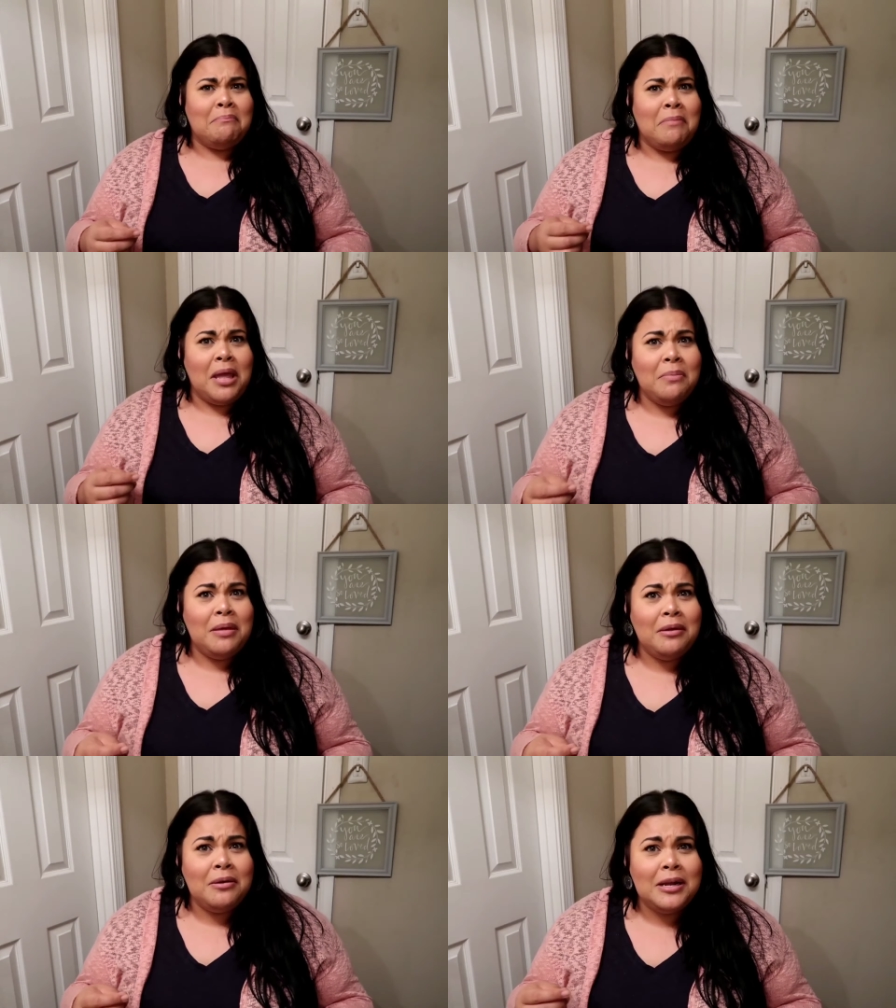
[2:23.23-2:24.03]

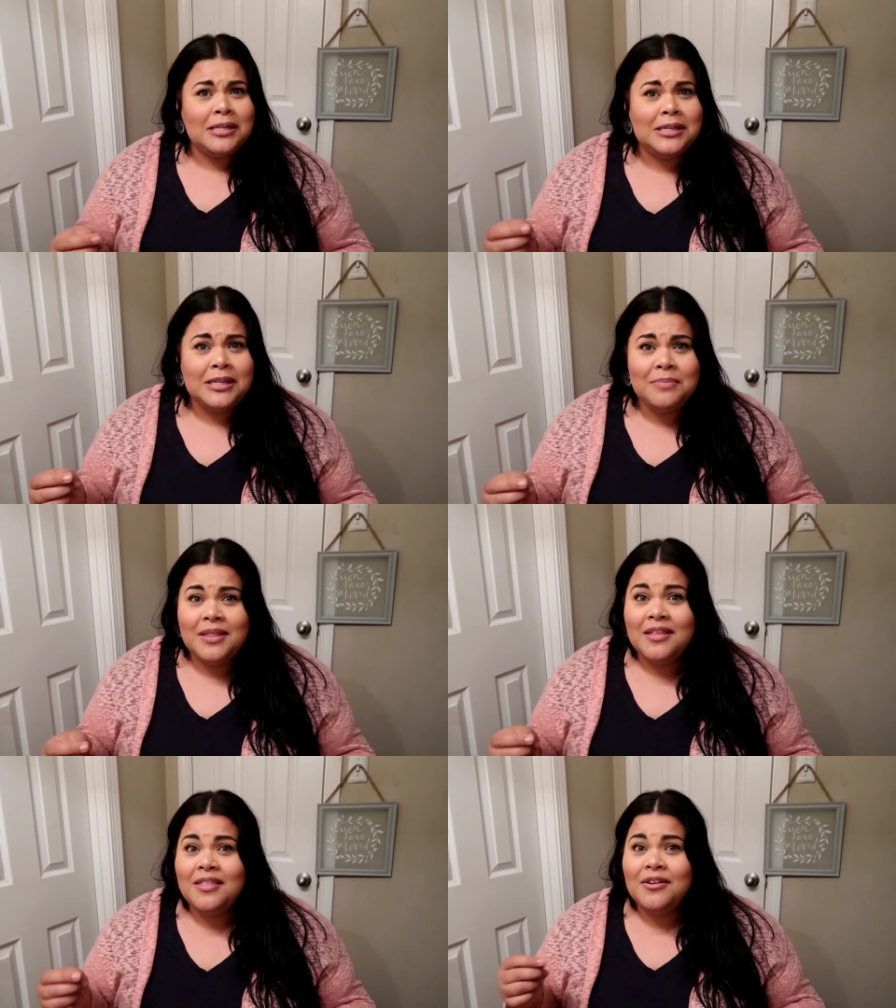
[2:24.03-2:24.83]
maybe they're not telling me
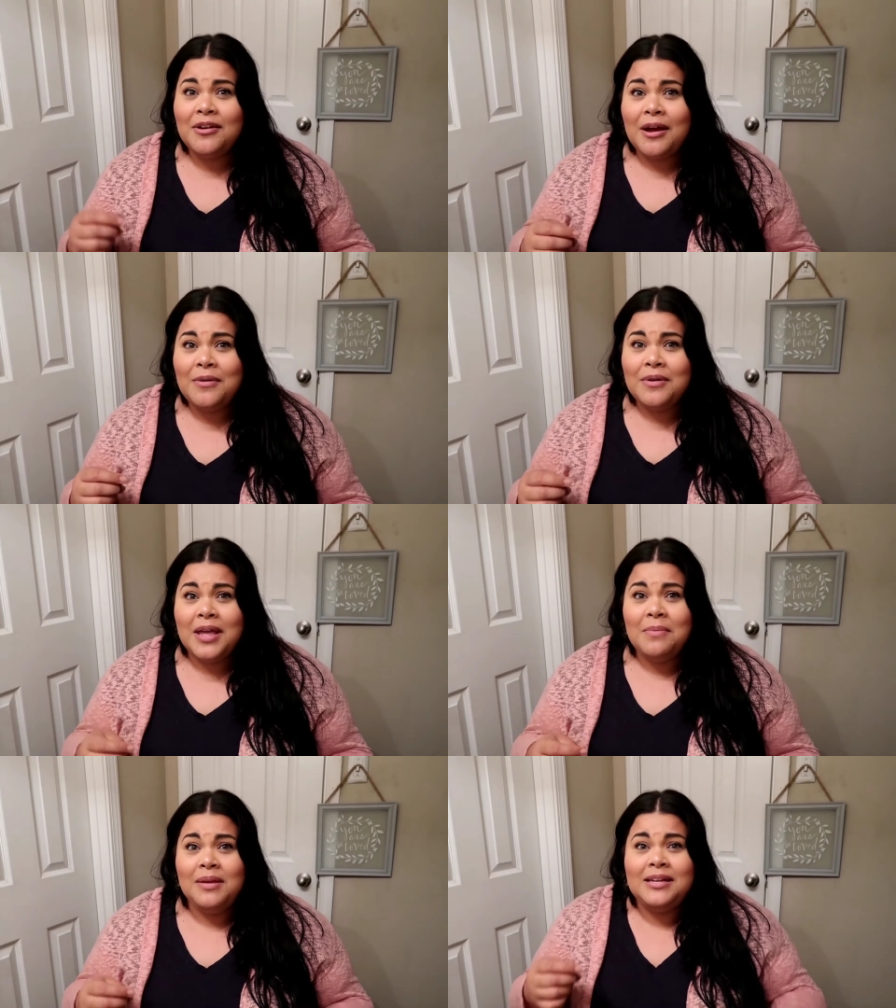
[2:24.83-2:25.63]
that they're not
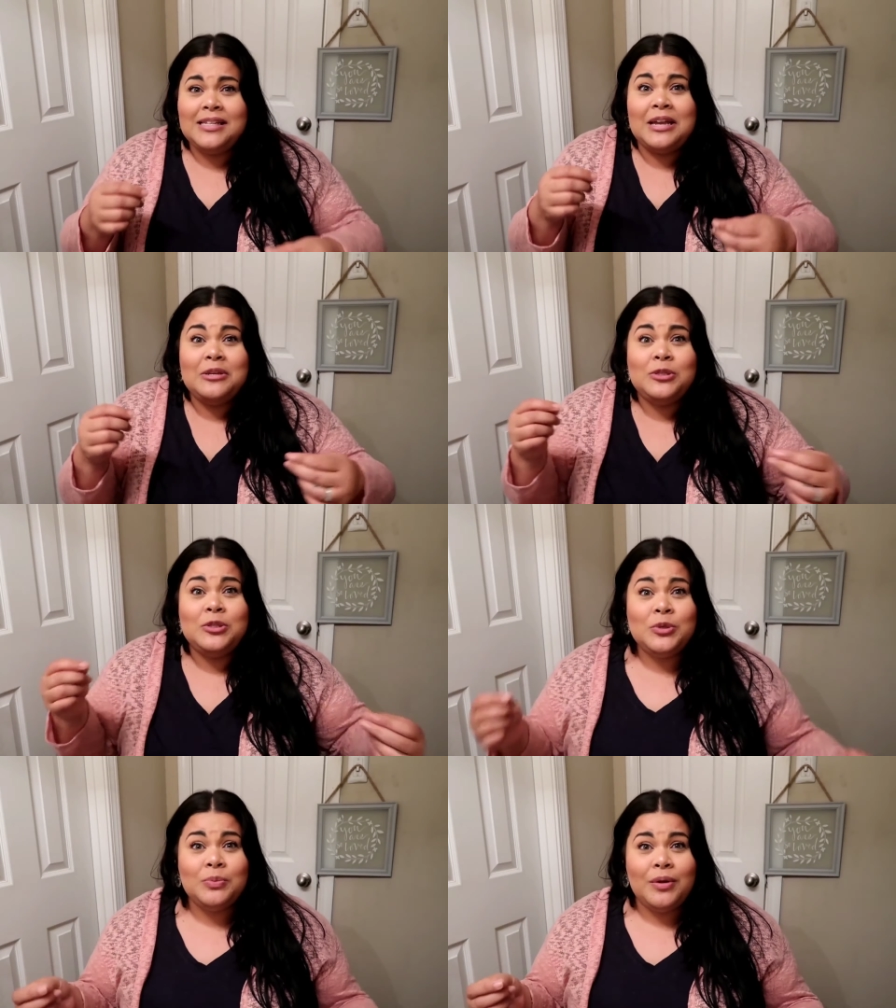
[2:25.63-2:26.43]
okay because I
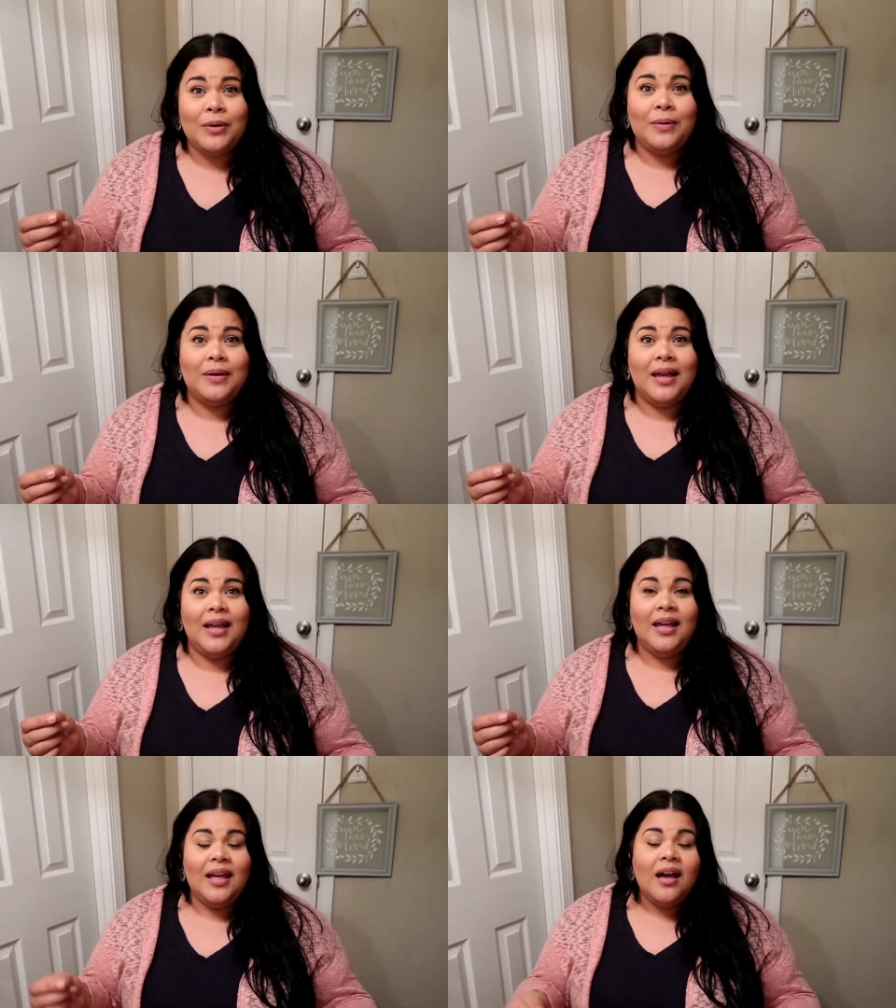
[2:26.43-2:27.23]
assume they're okay.